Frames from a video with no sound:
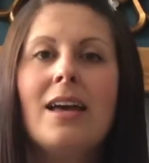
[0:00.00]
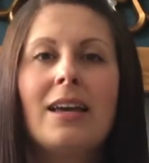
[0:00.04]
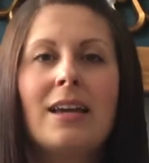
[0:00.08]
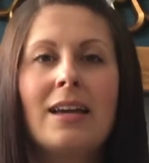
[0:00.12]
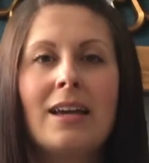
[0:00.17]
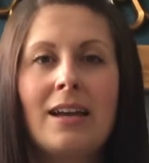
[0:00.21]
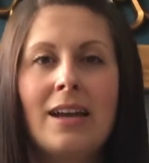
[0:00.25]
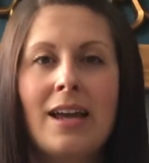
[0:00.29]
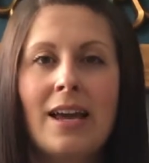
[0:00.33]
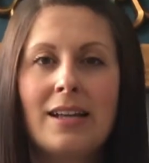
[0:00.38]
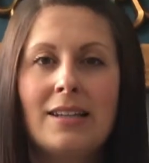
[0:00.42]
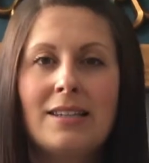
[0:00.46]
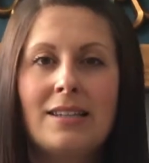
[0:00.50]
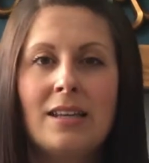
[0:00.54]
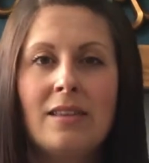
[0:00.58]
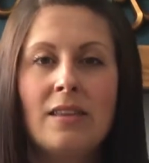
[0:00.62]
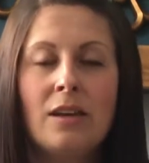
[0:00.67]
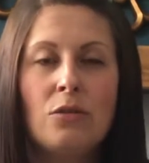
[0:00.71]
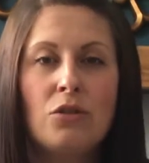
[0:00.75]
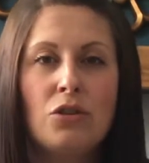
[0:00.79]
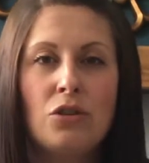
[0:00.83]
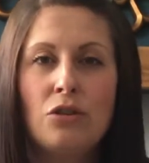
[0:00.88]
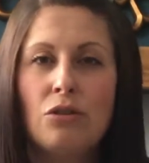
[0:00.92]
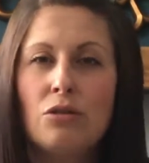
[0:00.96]
connecting
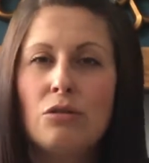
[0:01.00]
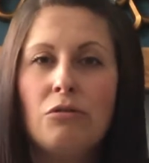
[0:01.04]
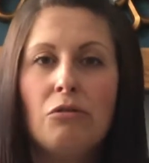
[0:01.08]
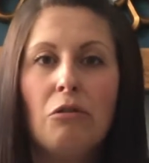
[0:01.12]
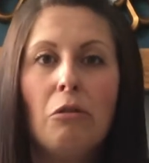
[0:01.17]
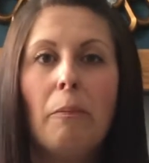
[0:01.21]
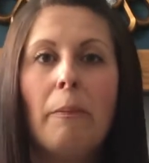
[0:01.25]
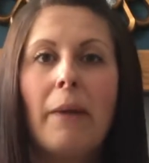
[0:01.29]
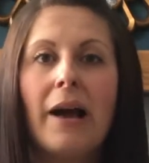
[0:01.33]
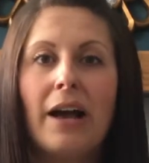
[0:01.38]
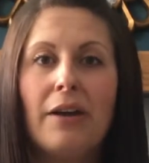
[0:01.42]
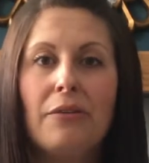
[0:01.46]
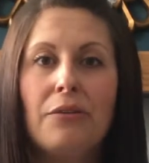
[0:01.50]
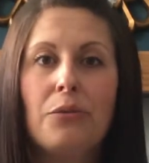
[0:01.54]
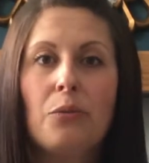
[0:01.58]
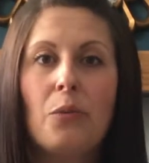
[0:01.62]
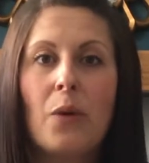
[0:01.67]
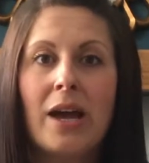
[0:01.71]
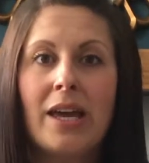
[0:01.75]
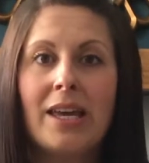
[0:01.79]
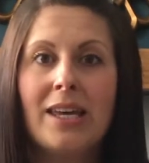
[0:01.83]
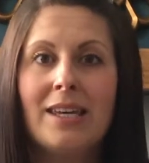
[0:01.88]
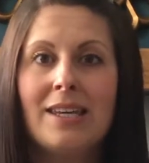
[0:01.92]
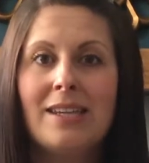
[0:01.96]
those neural
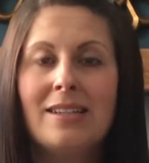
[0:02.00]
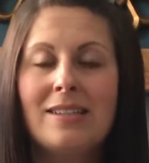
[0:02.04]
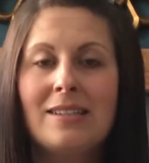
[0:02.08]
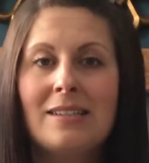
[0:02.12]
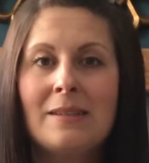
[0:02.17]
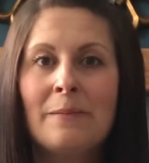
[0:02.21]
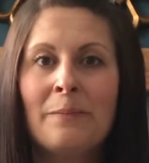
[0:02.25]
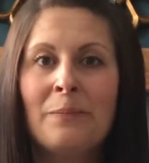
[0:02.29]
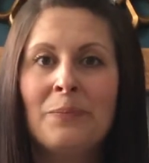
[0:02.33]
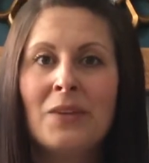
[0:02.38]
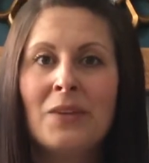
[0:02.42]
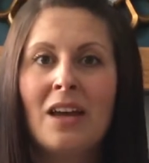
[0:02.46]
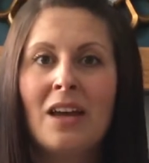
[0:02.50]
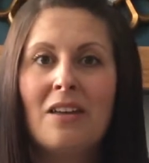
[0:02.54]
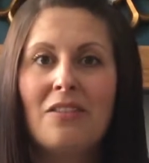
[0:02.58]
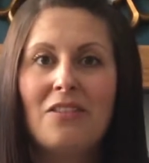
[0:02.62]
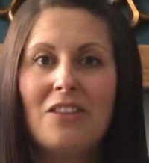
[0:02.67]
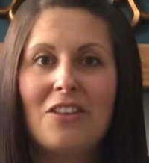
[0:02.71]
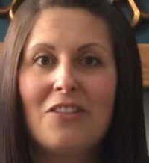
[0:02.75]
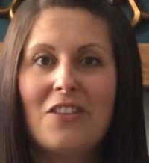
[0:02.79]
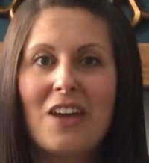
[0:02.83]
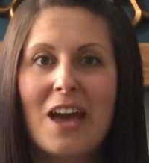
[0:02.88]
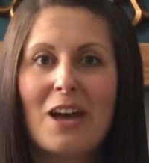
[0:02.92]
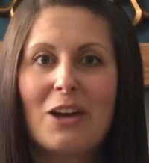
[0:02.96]
pathways
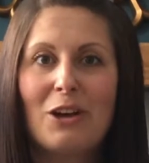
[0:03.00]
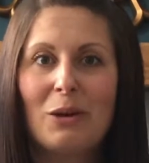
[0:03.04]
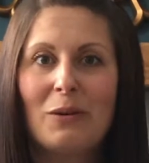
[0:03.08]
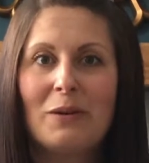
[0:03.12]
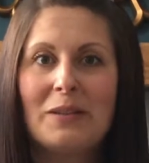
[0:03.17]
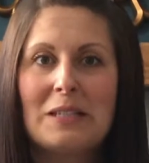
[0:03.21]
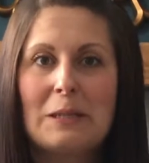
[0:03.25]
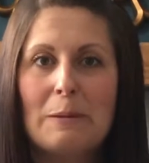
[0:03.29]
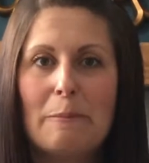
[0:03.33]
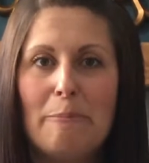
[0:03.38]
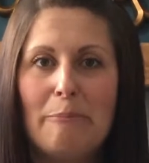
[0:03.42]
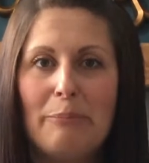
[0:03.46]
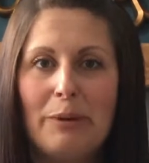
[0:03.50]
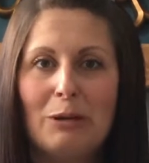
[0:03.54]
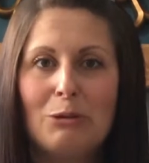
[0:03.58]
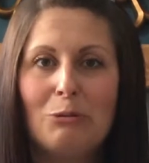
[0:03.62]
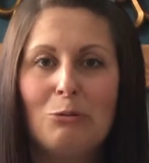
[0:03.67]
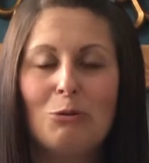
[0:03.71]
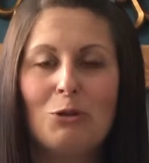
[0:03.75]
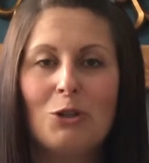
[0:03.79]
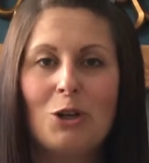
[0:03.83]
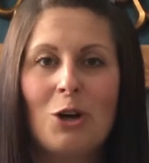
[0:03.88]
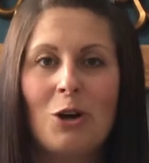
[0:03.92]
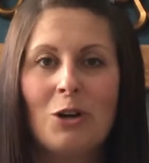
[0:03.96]
that they're going to
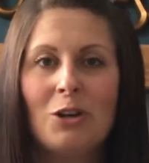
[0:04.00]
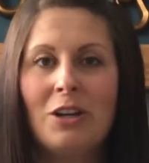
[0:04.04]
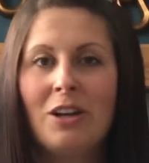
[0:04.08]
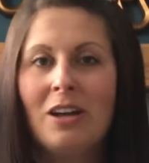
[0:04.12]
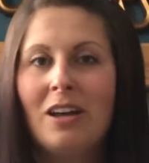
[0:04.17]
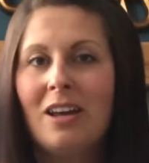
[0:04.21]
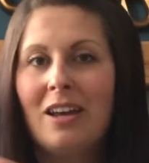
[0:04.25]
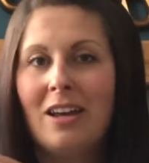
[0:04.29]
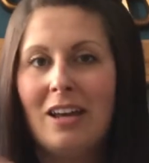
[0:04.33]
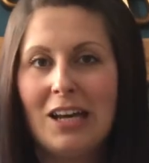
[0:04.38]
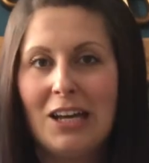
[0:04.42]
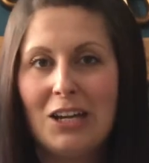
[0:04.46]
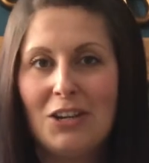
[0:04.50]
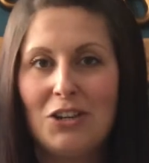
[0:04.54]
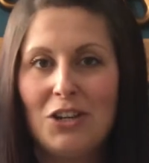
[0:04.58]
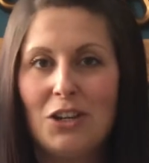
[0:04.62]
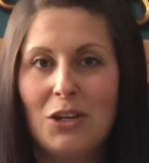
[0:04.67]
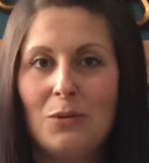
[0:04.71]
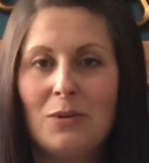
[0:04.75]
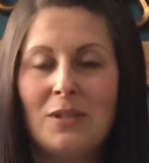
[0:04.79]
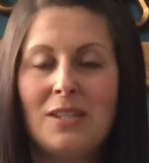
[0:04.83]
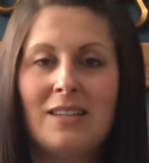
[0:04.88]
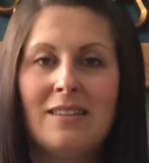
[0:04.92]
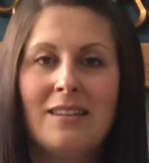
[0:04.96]
build on and
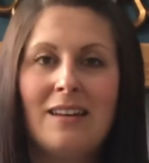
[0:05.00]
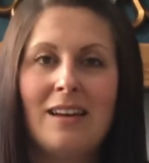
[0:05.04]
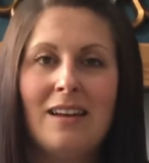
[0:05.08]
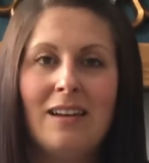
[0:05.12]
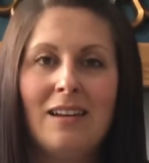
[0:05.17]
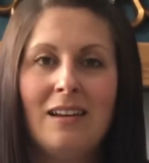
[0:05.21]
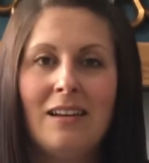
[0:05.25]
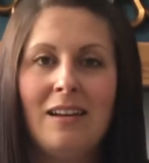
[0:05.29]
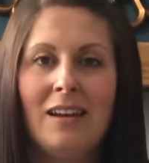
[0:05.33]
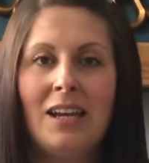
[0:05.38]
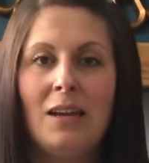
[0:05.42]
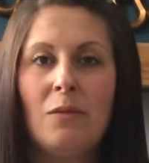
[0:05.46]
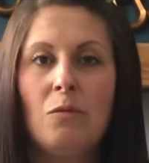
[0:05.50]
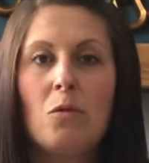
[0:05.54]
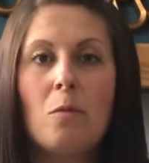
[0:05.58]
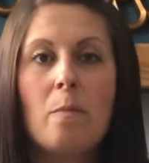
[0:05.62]
use in their learning.